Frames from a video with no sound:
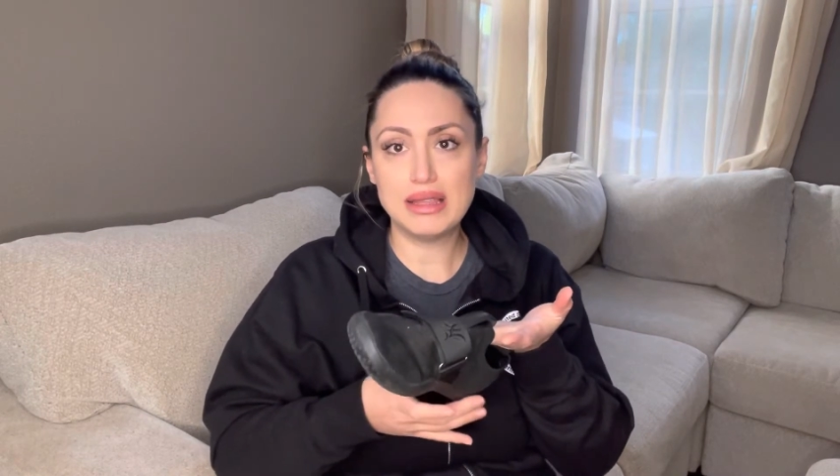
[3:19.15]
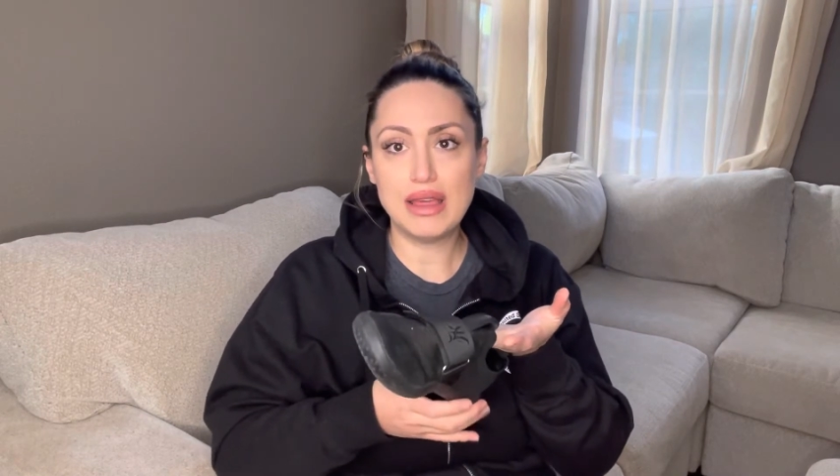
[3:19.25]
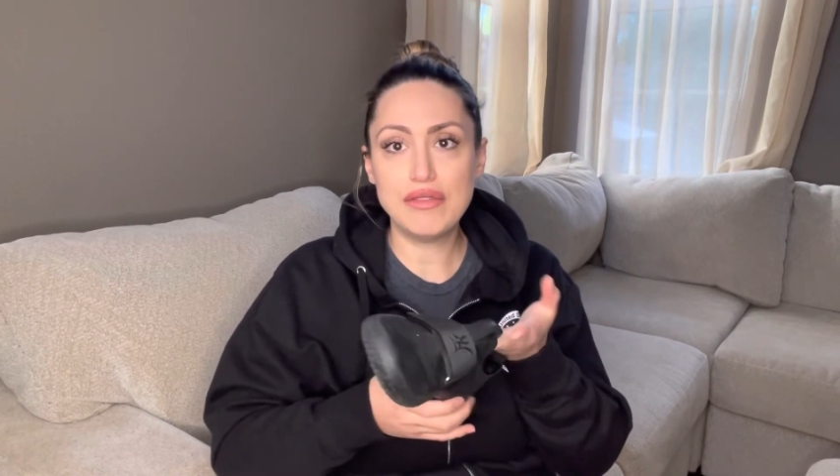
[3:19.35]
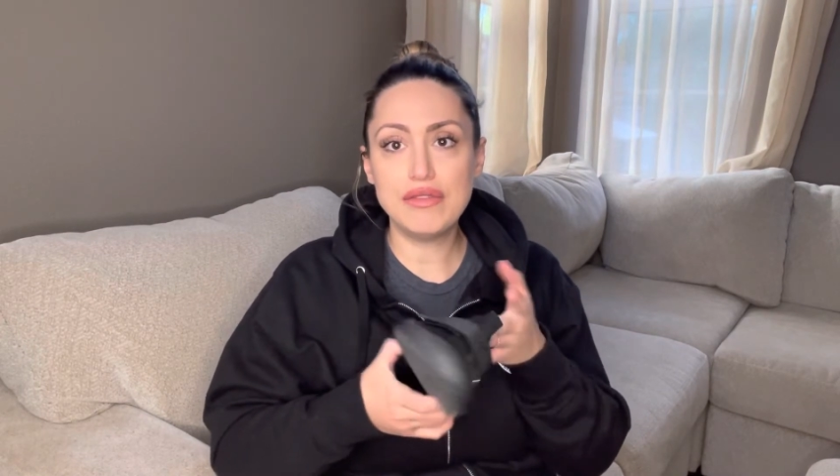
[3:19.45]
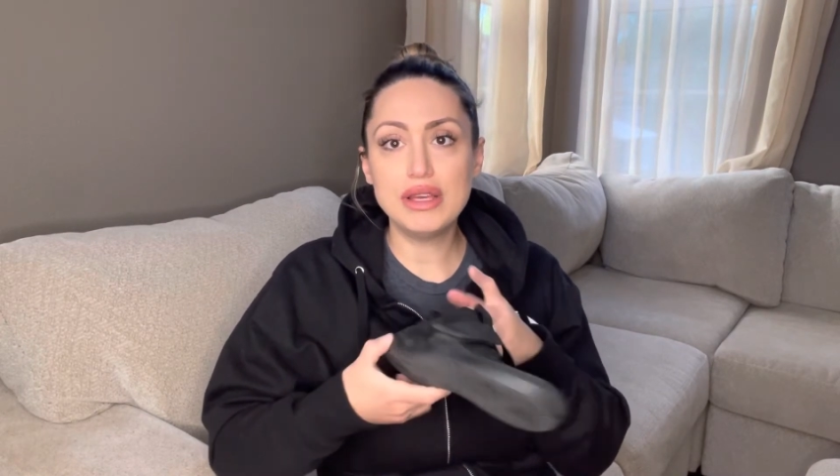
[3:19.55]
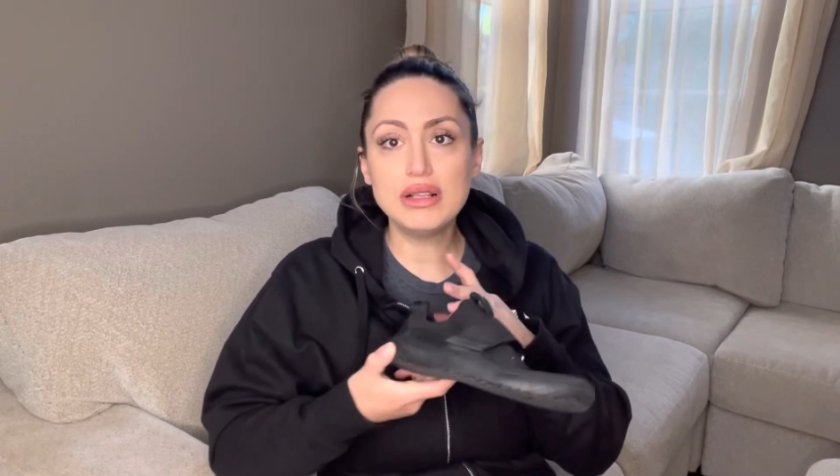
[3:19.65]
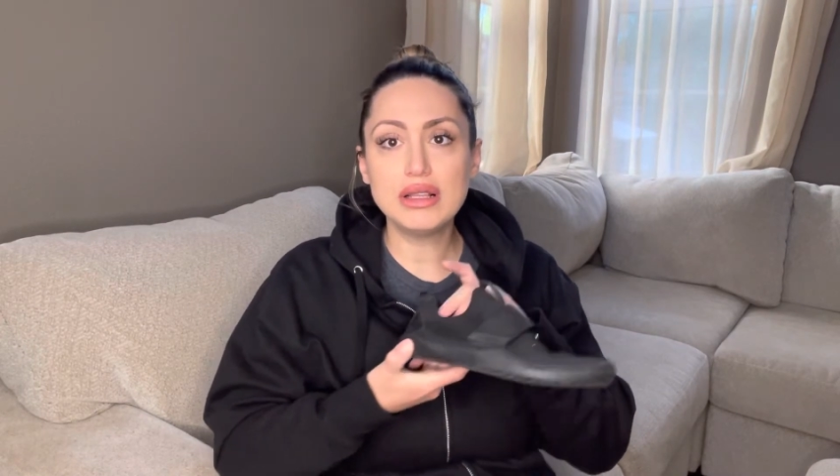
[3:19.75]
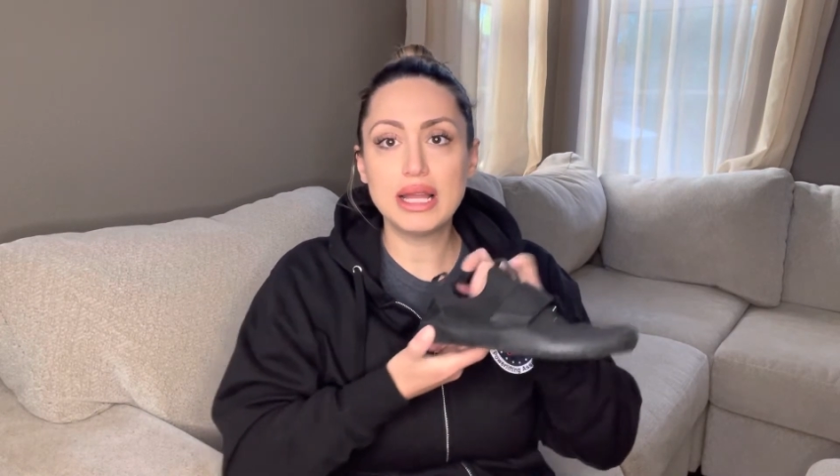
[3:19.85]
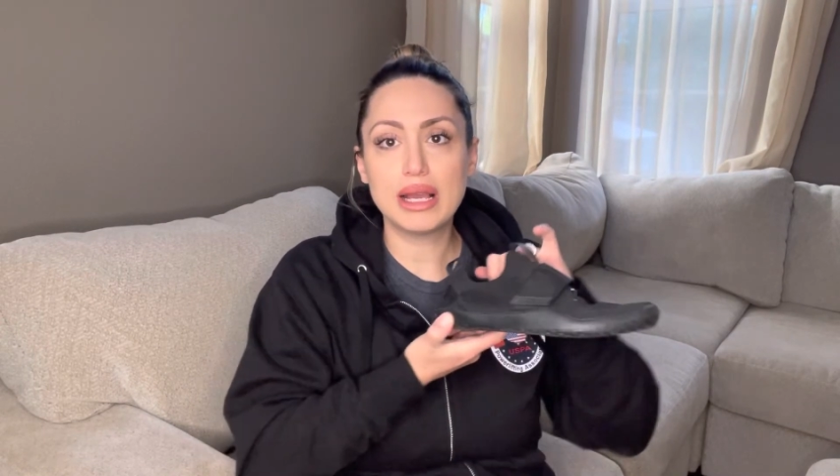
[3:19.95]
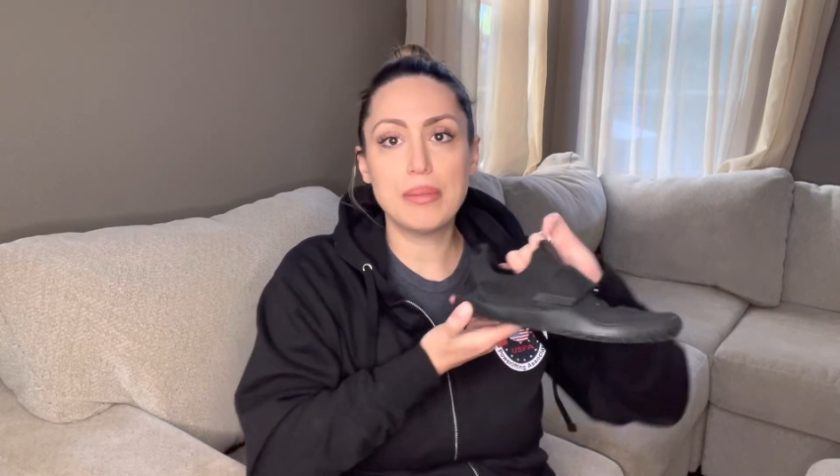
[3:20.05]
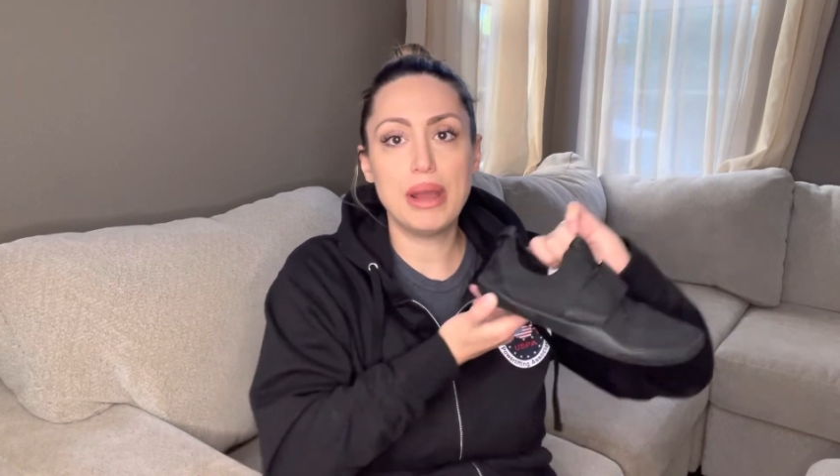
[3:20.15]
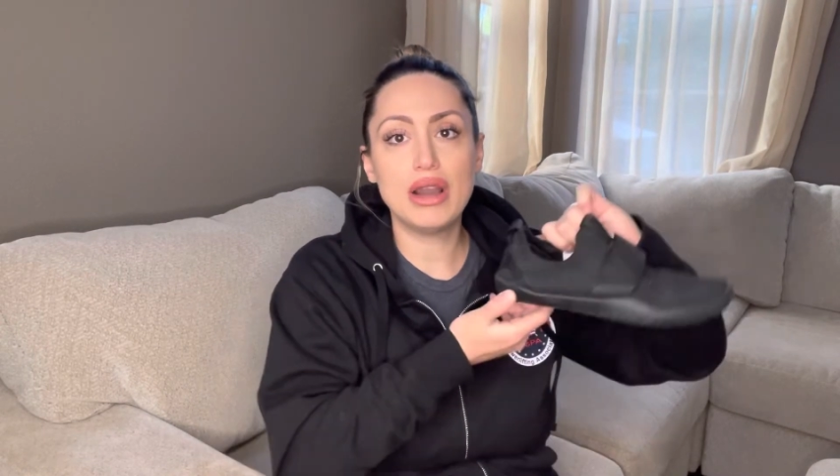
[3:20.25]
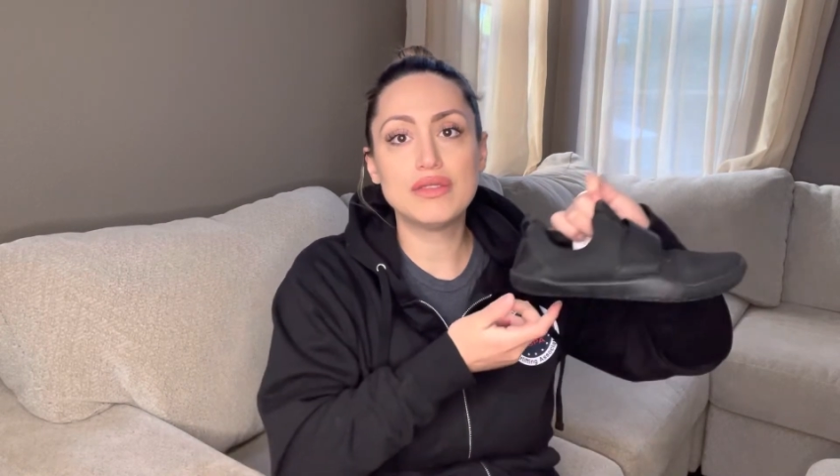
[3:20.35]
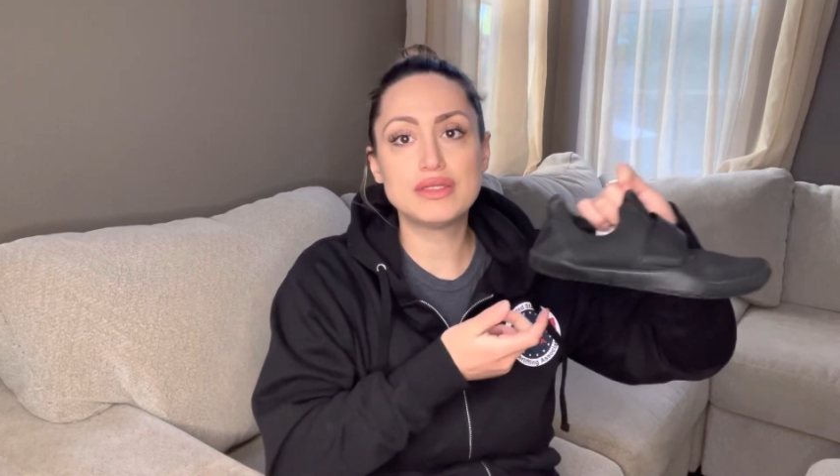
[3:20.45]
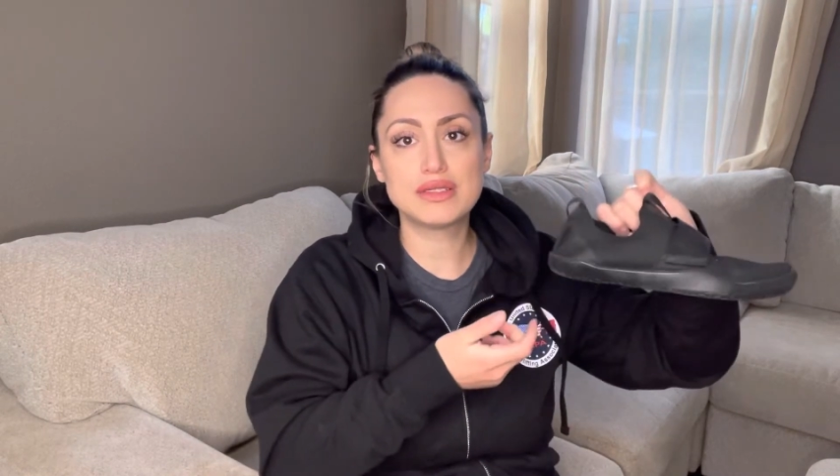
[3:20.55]
They feel like a pair
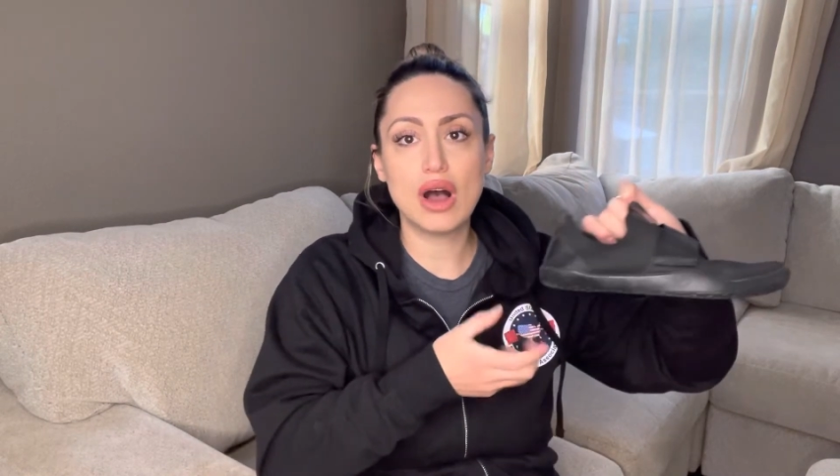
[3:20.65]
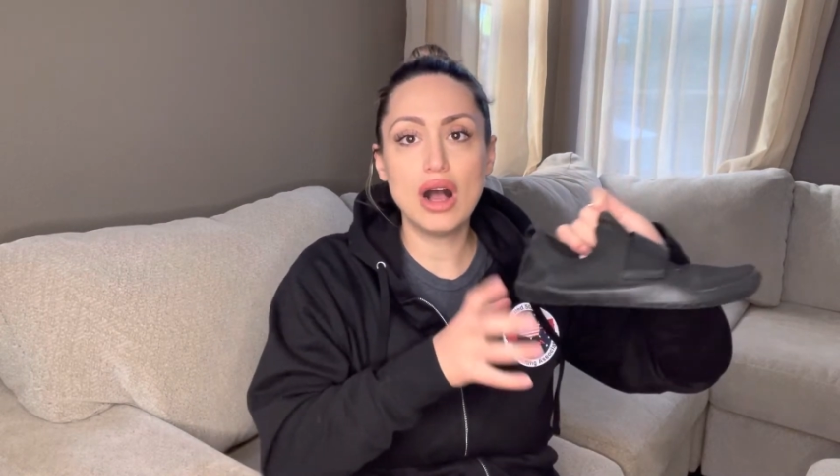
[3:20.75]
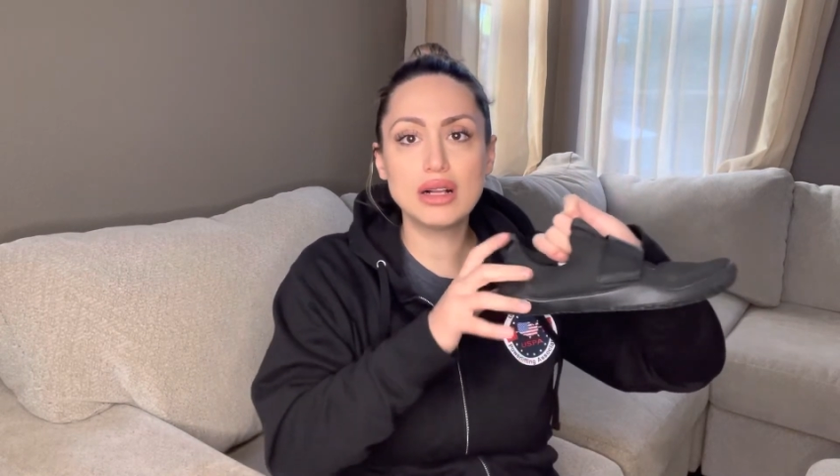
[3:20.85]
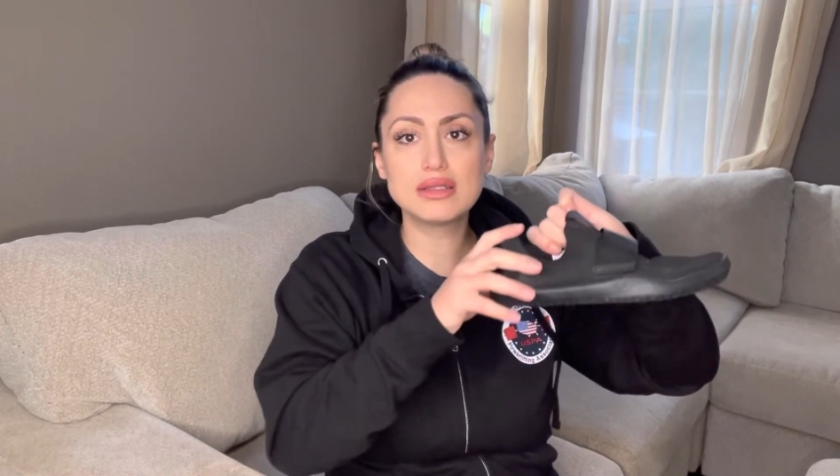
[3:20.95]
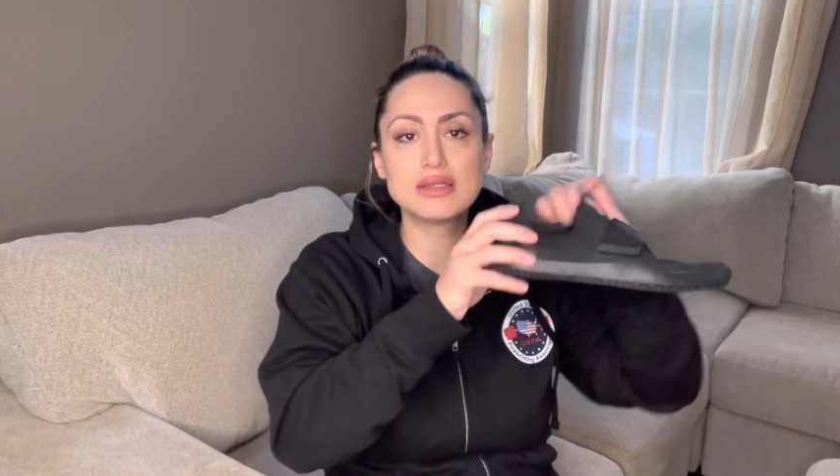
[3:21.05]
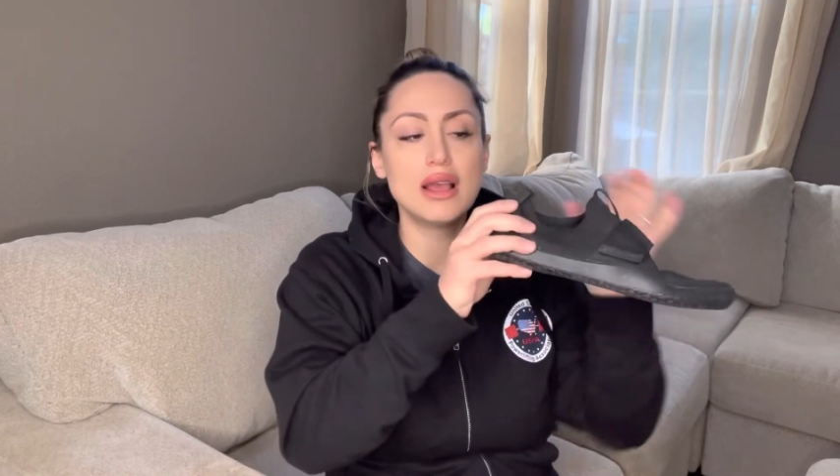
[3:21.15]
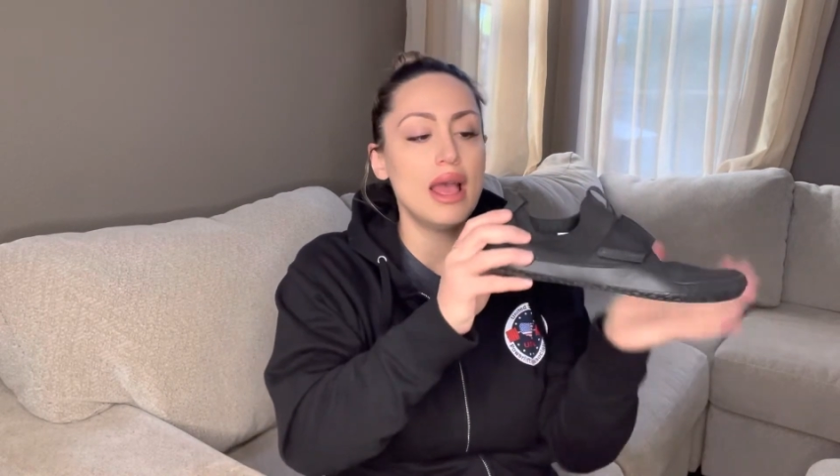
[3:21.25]
of socks